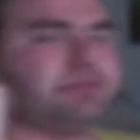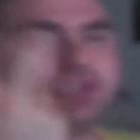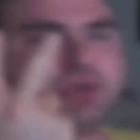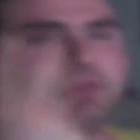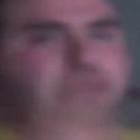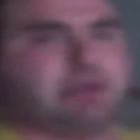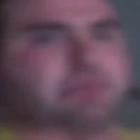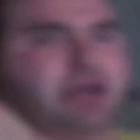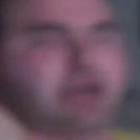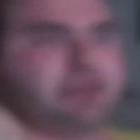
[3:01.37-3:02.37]
well, there was two of
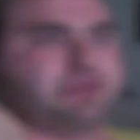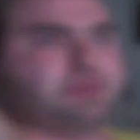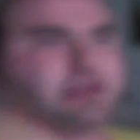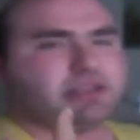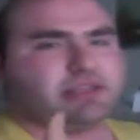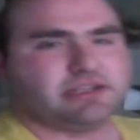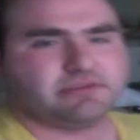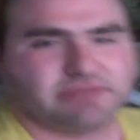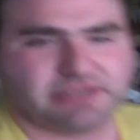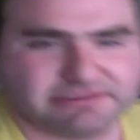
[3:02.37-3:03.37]
them. The one I
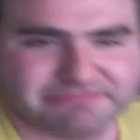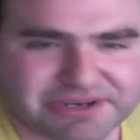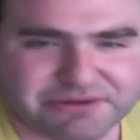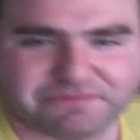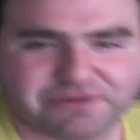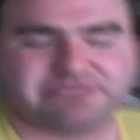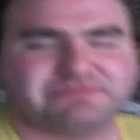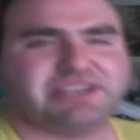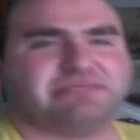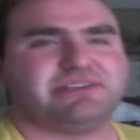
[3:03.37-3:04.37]
liked was Make New
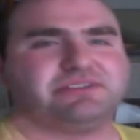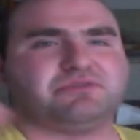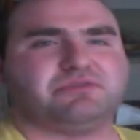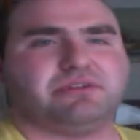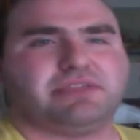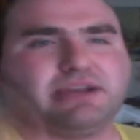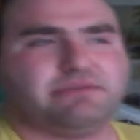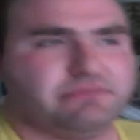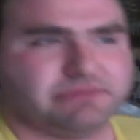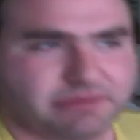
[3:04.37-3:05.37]
Friends but Keep Discord.
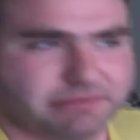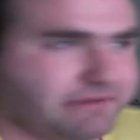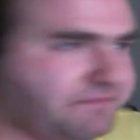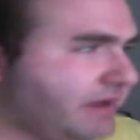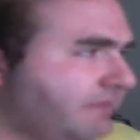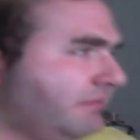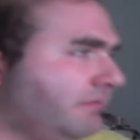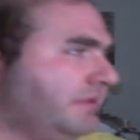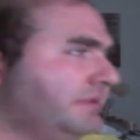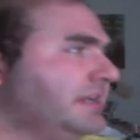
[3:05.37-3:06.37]
That one was one of my favorite
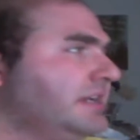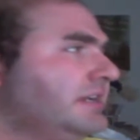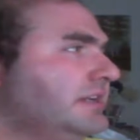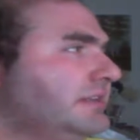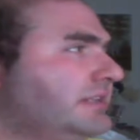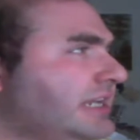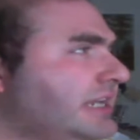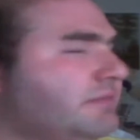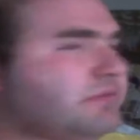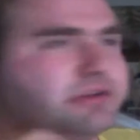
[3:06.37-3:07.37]
ones. The
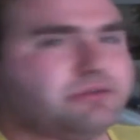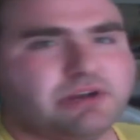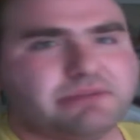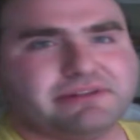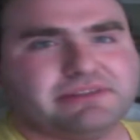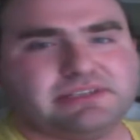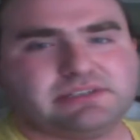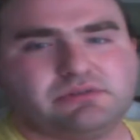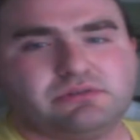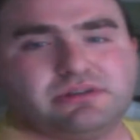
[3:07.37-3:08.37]
second one, What About
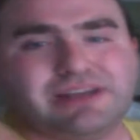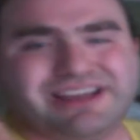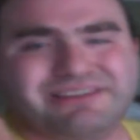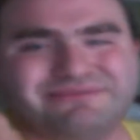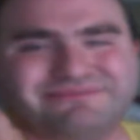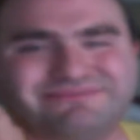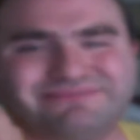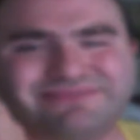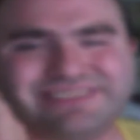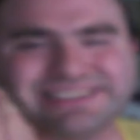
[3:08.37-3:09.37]
Discord?
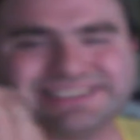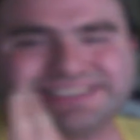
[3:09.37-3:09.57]
It